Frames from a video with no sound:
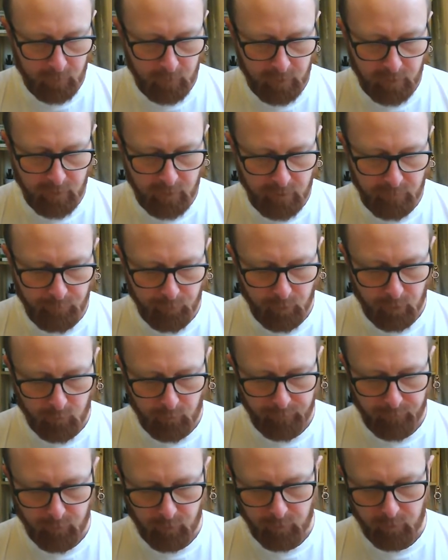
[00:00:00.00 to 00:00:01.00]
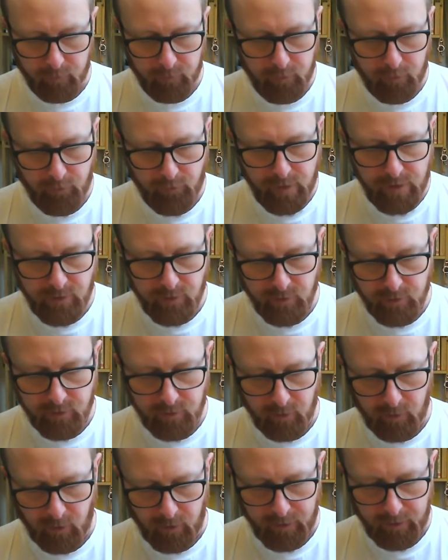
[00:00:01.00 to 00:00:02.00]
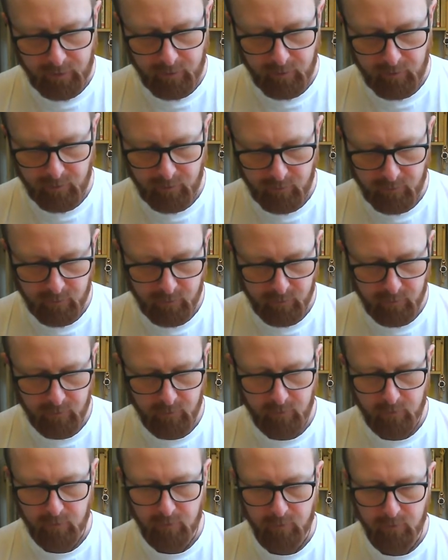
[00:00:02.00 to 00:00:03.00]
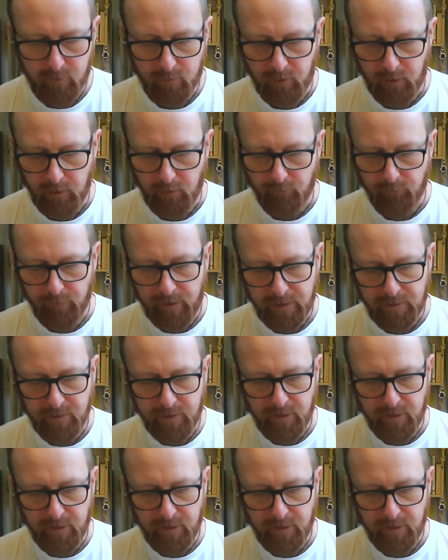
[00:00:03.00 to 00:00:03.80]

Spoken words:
in this book, we've got creatures like the red